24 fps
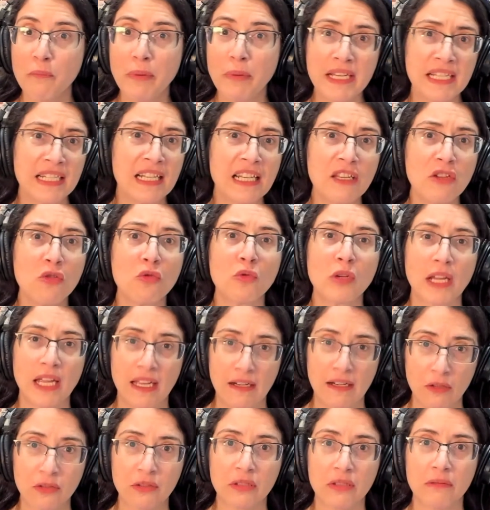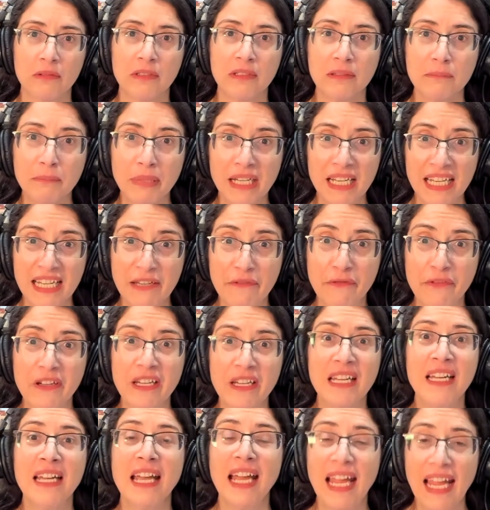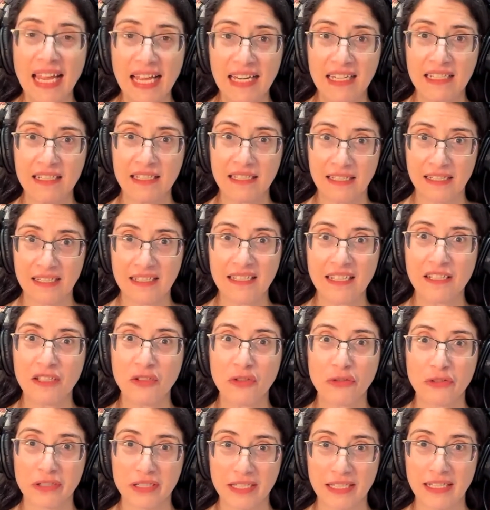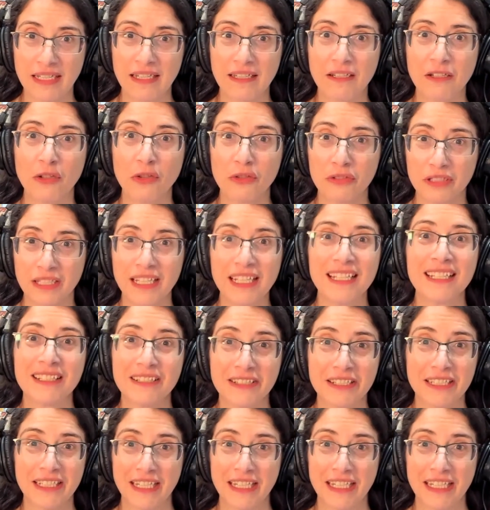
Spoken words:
basically, you cannot believe anything that you're seeing on the internet